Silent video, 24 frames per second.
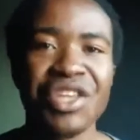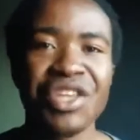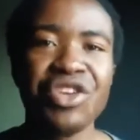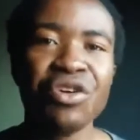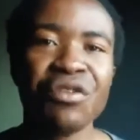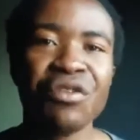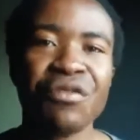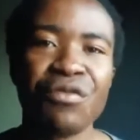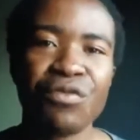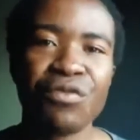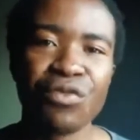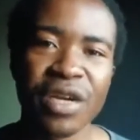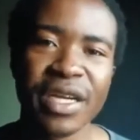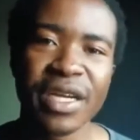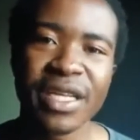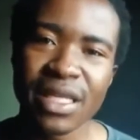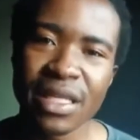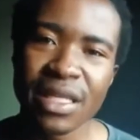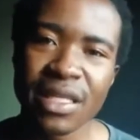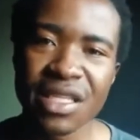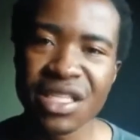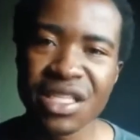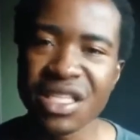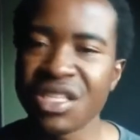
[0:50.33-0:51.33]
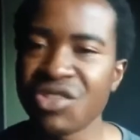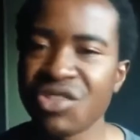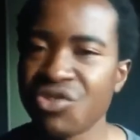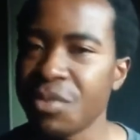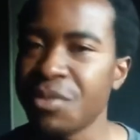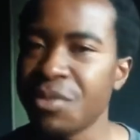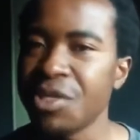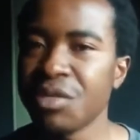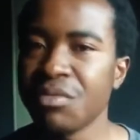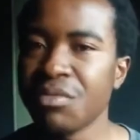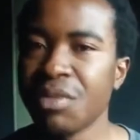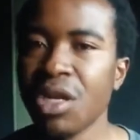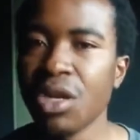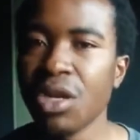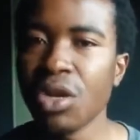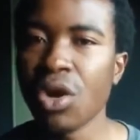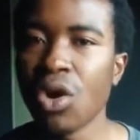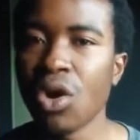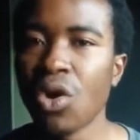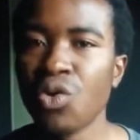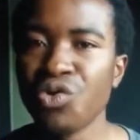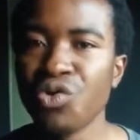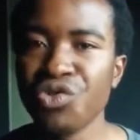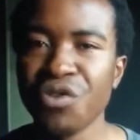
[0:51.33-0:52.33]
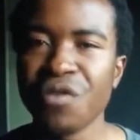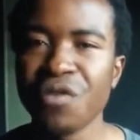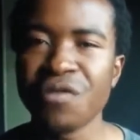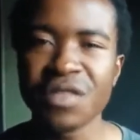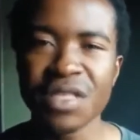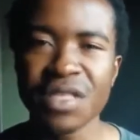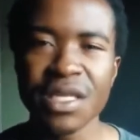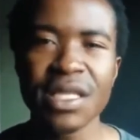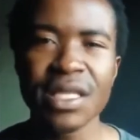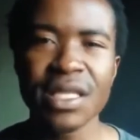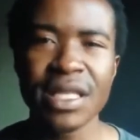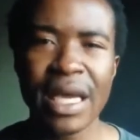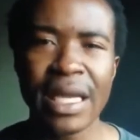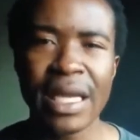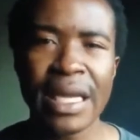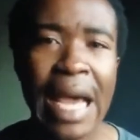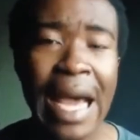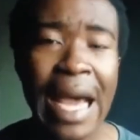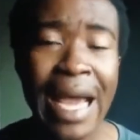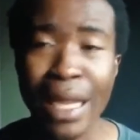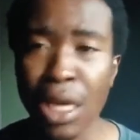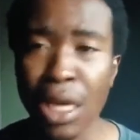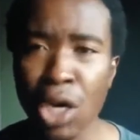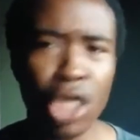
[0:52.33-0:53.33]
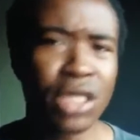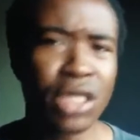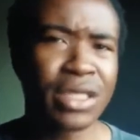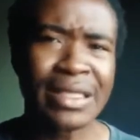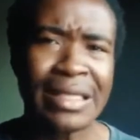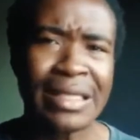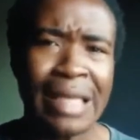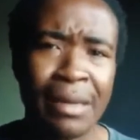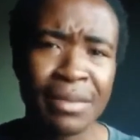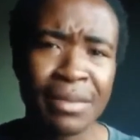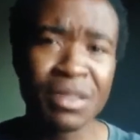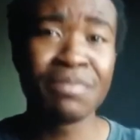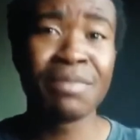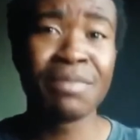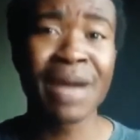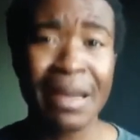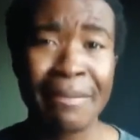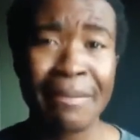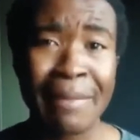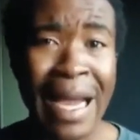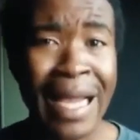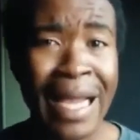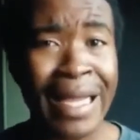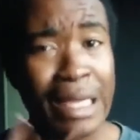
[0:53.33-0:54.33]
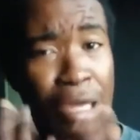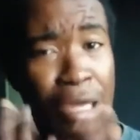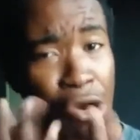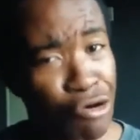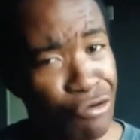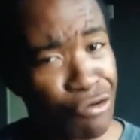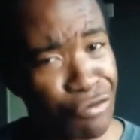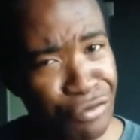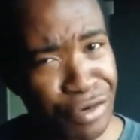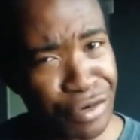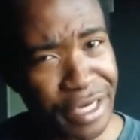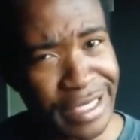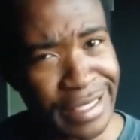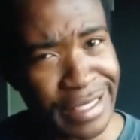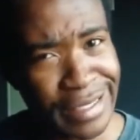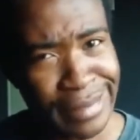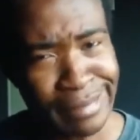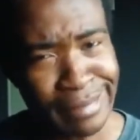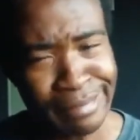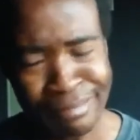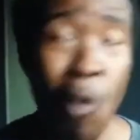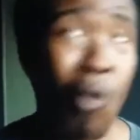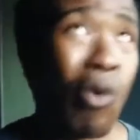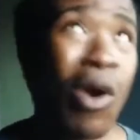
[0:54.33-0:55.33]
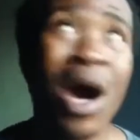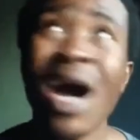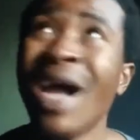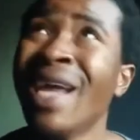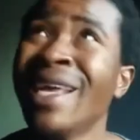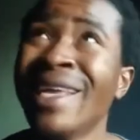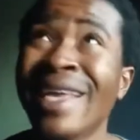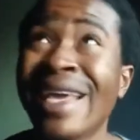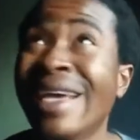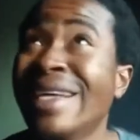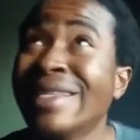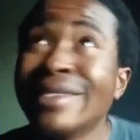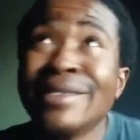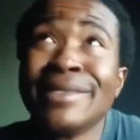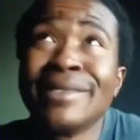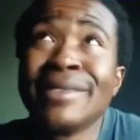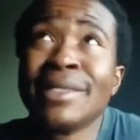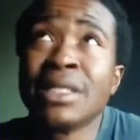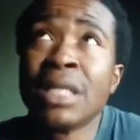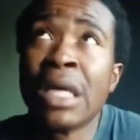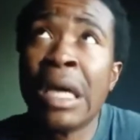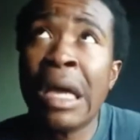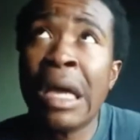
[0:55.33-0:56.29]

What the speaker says: you have read in the description below, you've seen that I got dumped by my girlfriend. Why, yes.